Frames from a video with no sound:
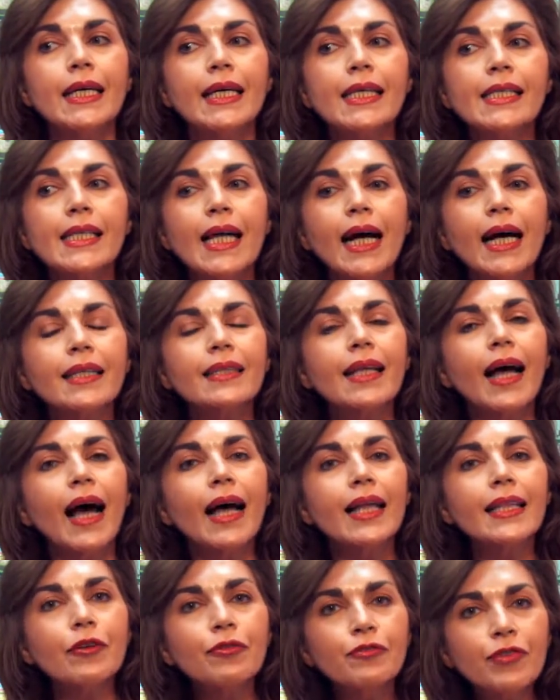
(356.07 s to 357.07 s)
is that
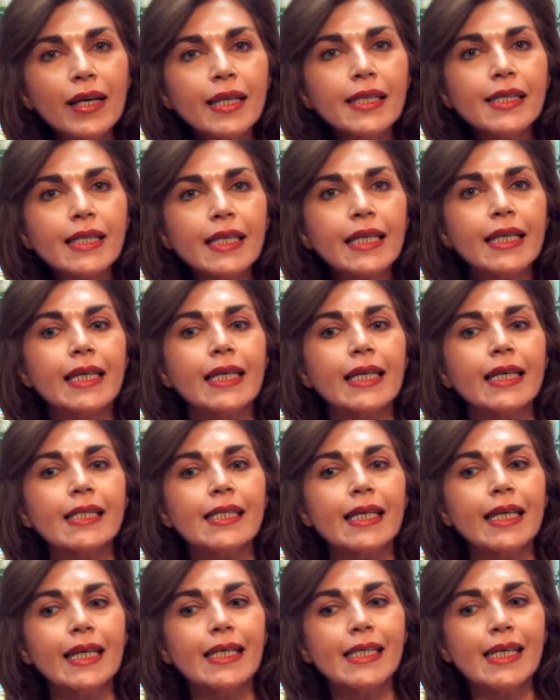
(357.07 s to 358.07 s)
the first thing
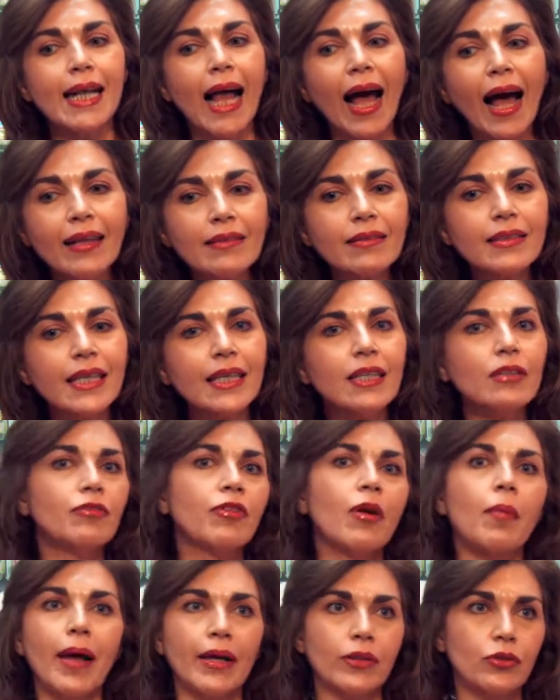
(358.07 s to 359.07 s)
is it's an
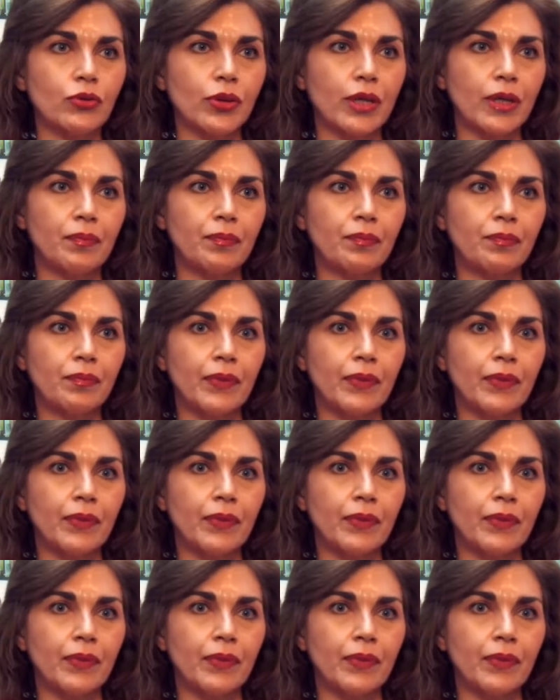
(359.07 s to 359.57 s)
anti-inflammatory.